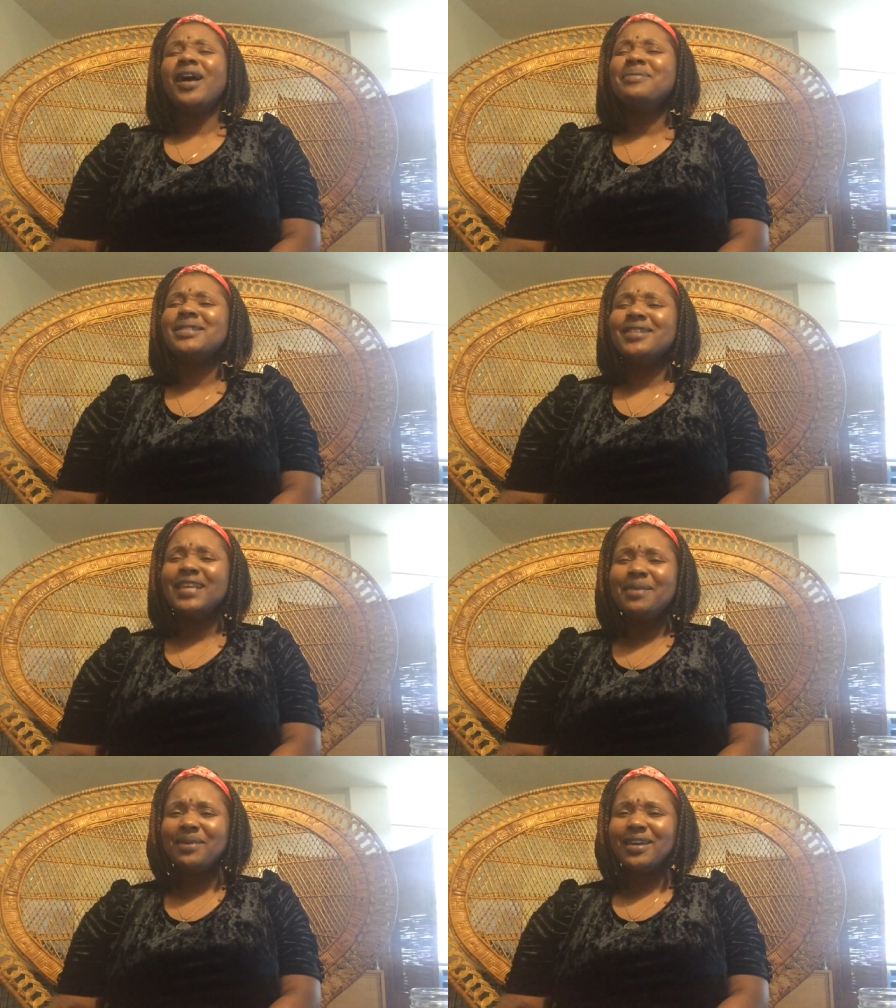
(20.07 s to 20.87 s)
I'm
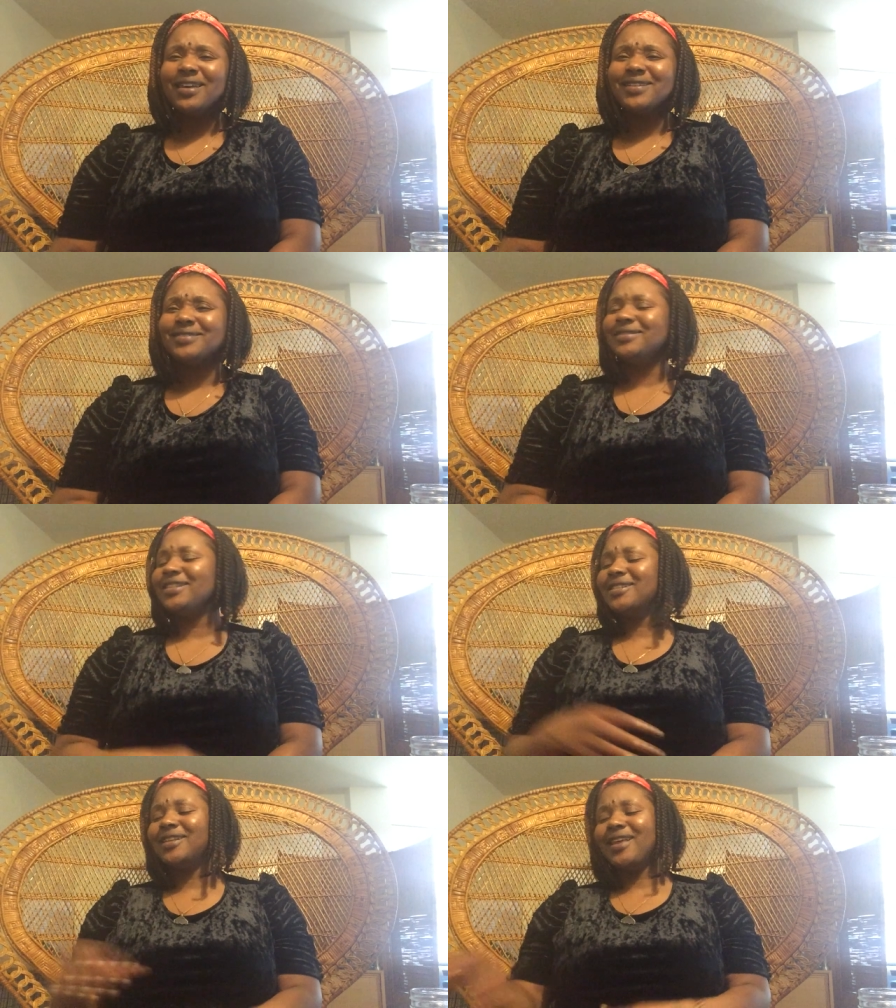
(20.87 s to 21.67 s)
sleepy.
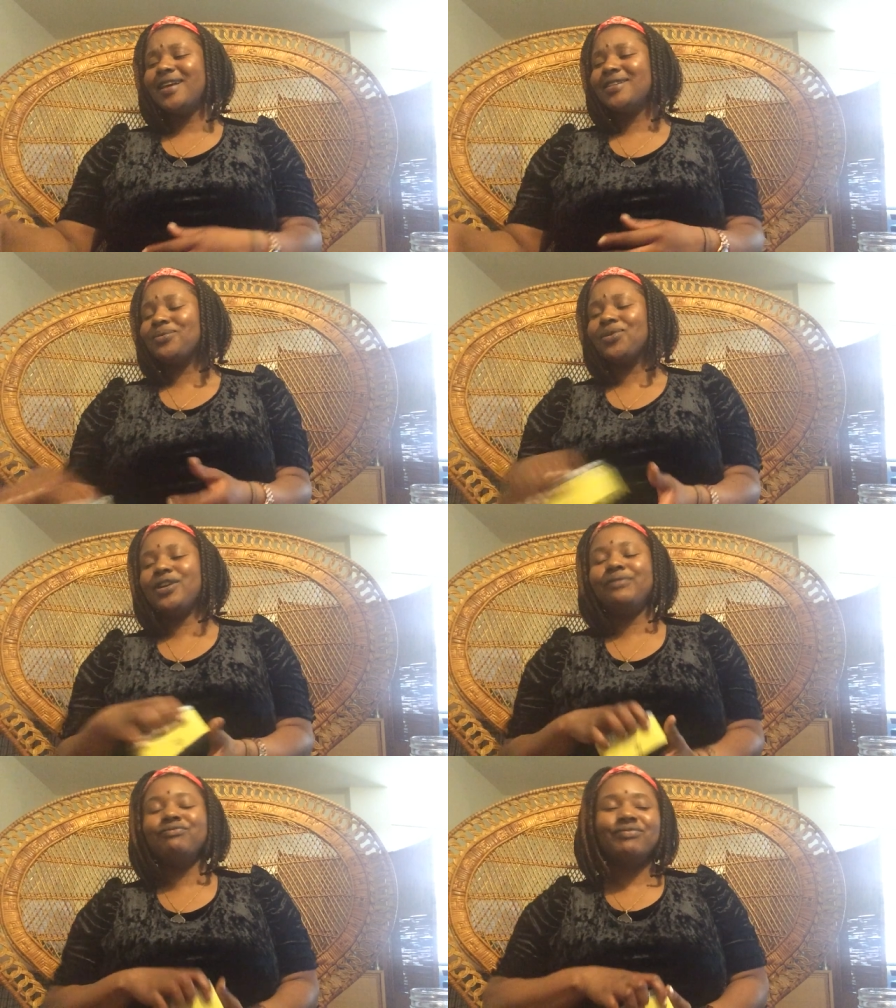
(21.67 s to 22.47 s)
This is the last
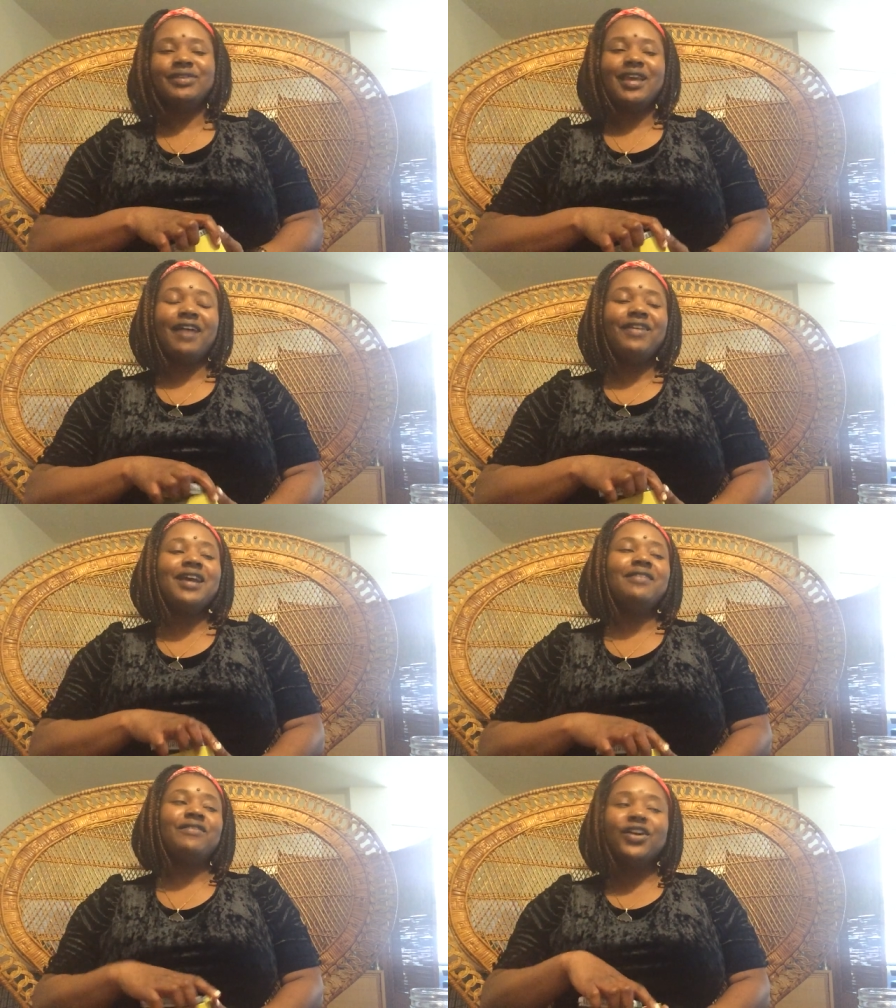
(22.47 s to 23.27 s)
one. I've
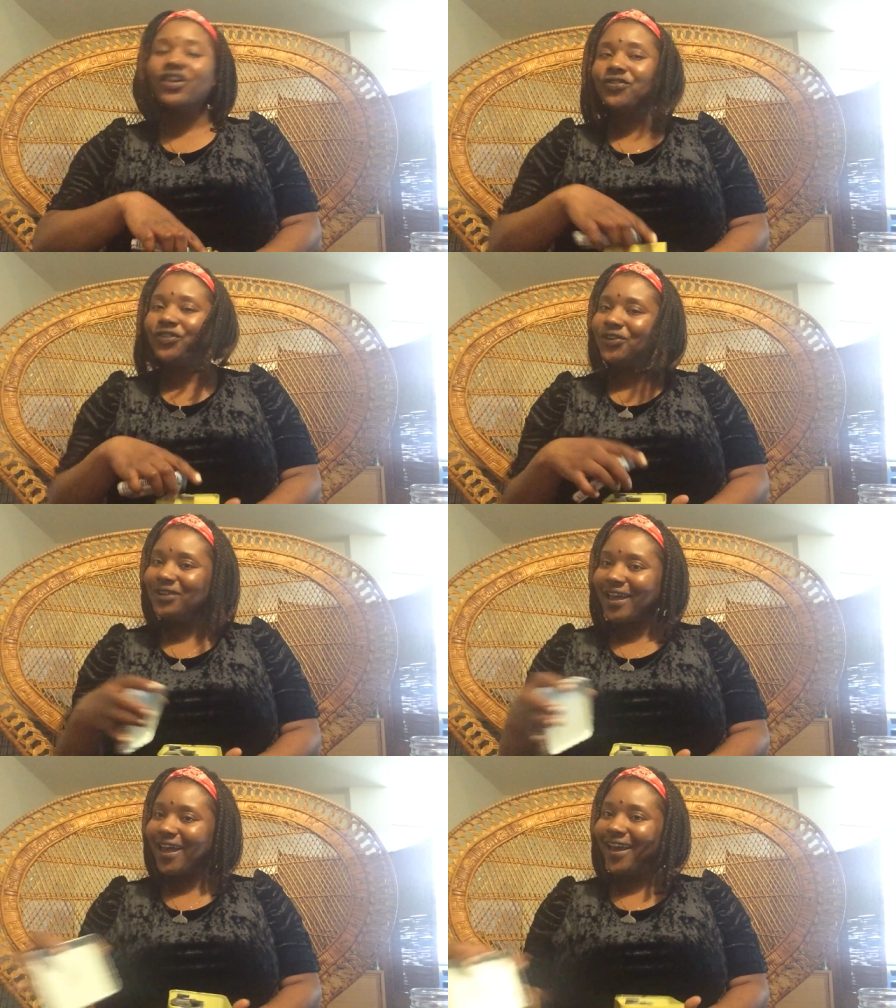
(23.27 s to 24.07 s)
had a very full
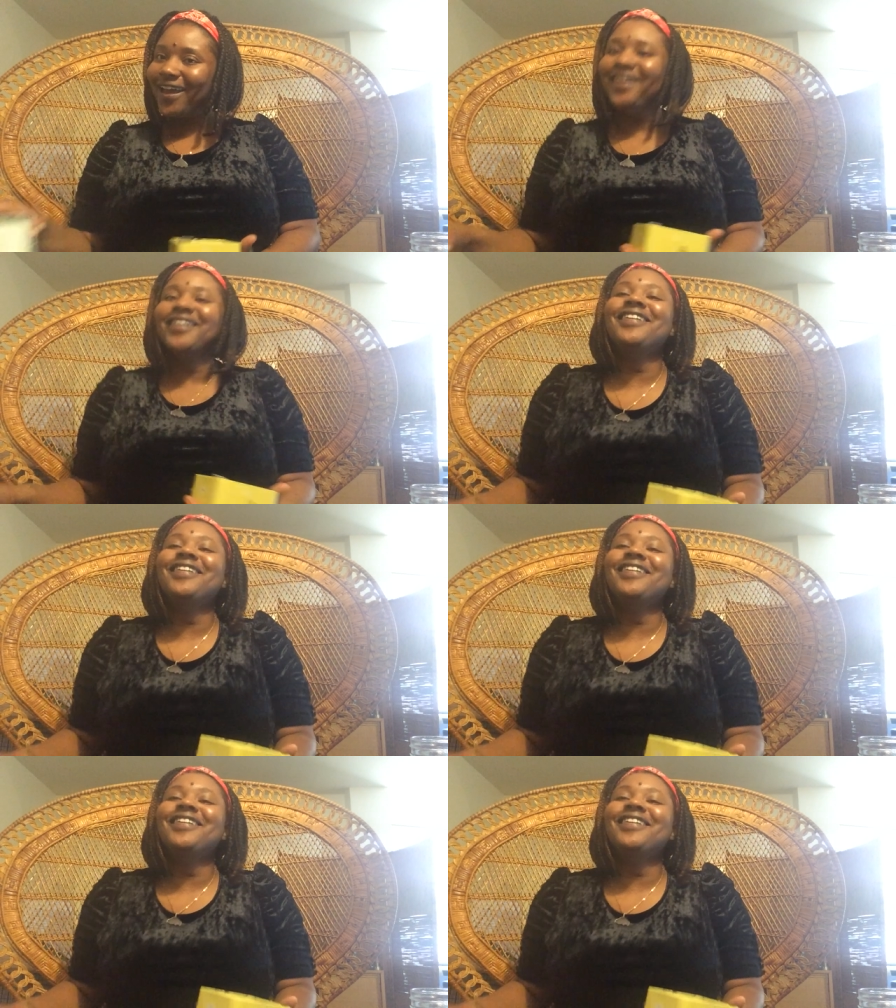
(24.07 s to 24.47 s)
day.